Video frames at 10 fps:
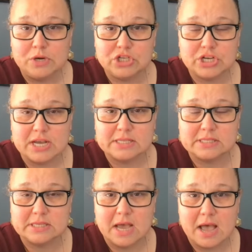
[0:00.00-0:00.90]
wished
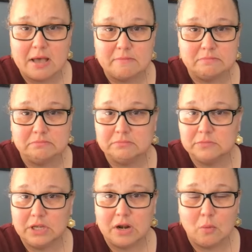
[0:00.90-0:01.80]
us, um,
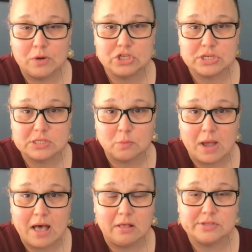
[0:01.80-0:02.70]
you know, wished us
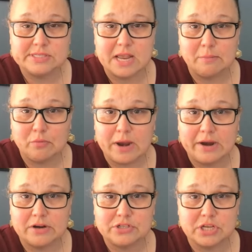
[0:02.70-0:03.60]
well, sent
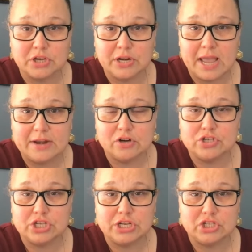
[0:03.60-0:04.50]
prayers and good
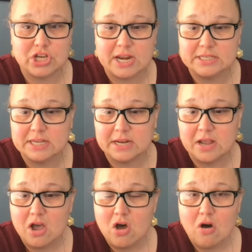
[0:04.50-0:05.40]
energy, chanted
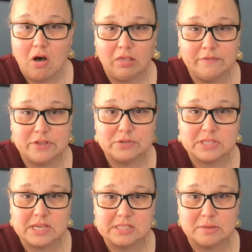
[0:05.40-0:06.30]
all of
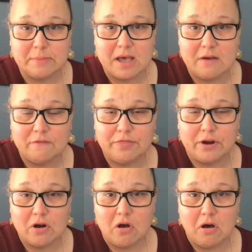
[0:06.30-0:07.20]
those things above.
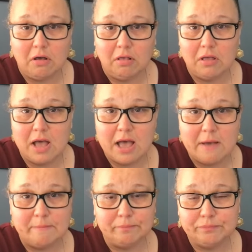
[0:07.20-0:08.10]
They're all
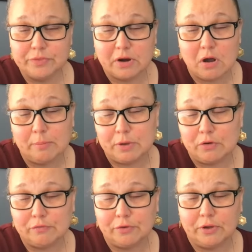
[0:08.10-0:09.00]
um, they're all
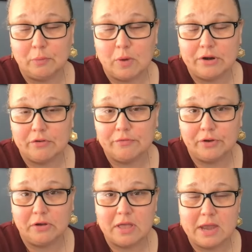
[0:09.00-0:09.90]
beautiful and
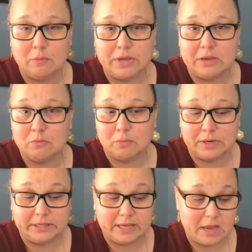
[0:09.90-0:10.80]
wonderful, and we
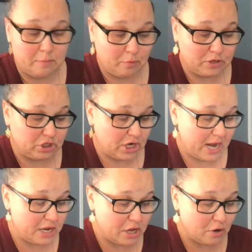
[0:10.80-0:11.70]
really
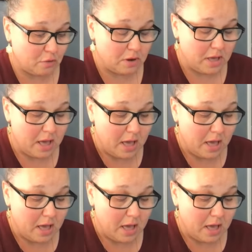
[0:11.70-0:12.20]
appreciate you.